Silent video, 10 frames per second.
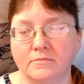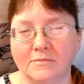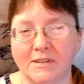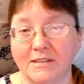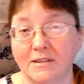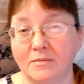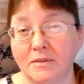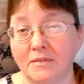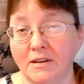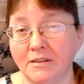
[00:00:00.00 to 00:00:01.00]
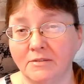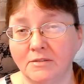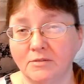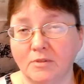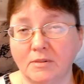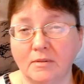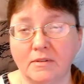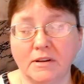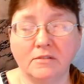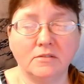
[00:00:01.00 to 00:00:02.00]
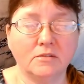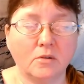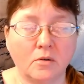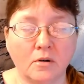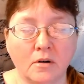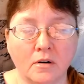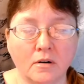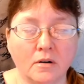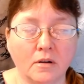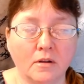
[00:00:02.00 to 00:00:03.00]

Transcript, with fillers: listen to my videos, watch my videos, or